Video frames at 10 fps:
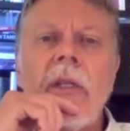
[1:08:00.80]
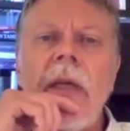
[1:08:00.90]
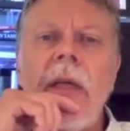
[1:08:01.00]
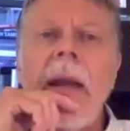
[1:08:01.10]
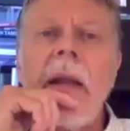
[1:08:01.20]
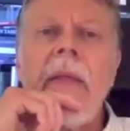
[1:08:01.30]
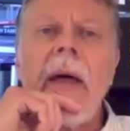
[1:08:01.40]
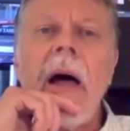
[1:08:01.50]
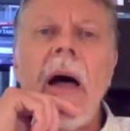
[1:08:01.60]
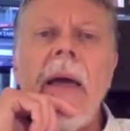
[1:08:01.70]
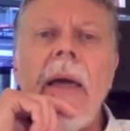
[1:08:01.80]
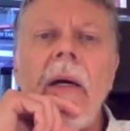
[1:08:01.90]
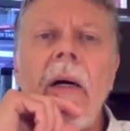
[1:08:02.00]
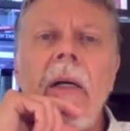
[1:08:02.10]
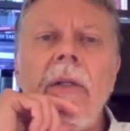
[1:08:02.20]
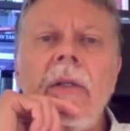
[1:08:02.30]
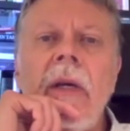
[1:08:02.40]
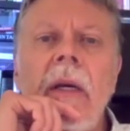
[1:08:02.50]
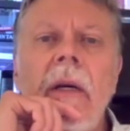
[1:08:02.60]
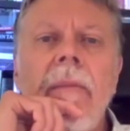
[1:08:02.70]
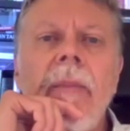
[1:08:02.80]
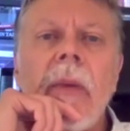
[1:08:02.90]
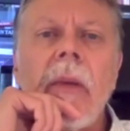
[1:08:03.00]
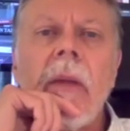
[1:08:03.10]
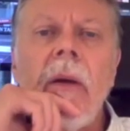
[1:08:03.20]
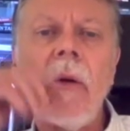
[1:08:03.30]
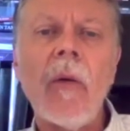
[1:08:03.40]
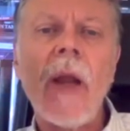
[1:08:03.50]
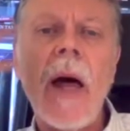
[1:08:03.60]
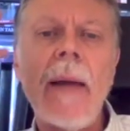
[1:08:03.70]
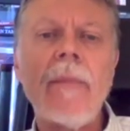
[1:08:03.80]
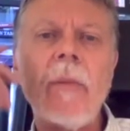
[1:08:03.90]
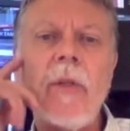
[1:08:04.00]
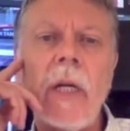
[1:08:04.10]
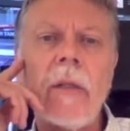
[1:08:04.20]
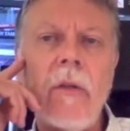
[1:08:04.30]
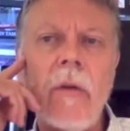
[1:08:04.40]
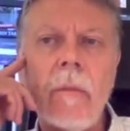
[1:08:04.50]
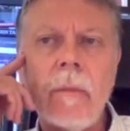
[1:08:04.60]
that I undertake. I am subjected to.